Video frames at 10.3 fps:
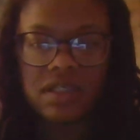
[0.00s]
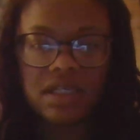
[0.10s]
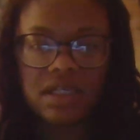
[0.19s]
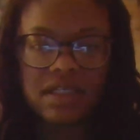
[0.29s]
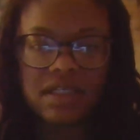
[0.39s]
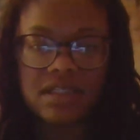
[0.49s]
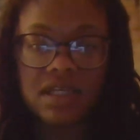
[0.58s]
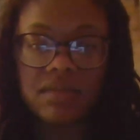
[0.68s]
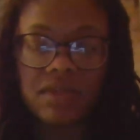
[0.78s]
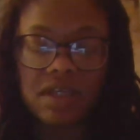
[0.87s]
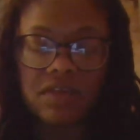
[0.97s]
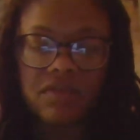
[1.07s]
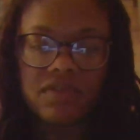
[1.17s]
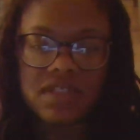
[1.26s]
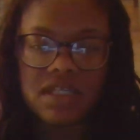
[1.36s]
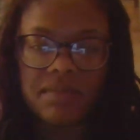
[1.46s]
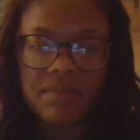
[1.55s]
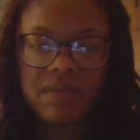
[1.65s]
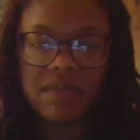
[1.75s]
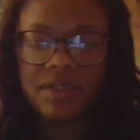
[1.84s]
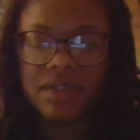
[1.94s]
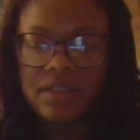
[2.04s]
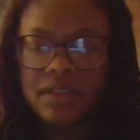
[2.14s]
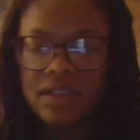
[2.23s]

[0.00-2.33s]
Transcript: uh, and team leader for Team Mamba.